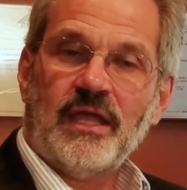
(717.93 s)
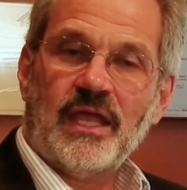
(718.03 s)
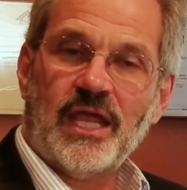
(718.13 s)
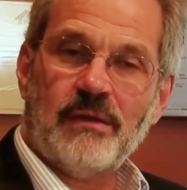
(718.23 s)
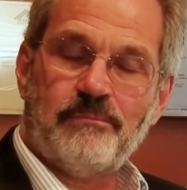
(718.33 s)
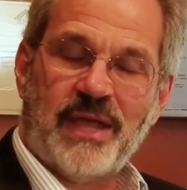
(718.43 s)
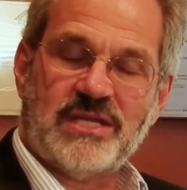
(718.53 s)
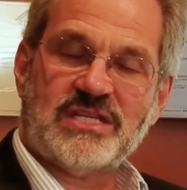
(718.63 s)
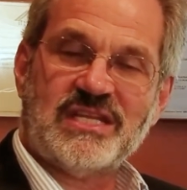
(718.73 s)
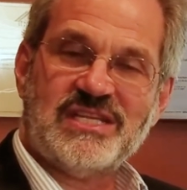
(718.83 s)
It
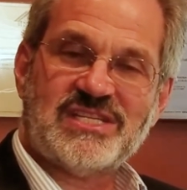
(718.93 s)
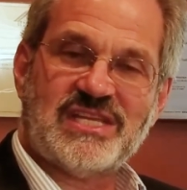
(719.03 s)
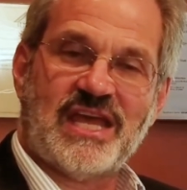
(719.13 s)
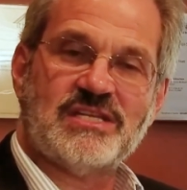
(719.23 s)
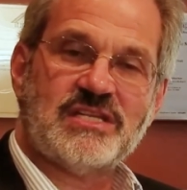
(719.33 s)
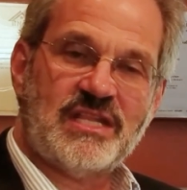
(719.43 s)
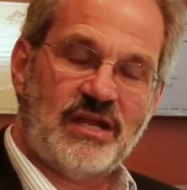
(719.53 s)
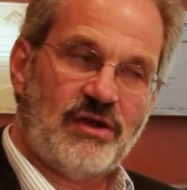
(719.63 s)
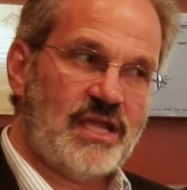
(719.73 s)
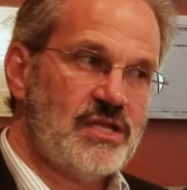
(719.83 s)
basically says
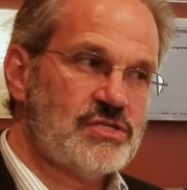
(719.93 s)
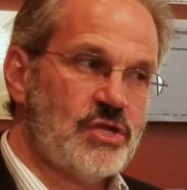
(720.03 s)
there is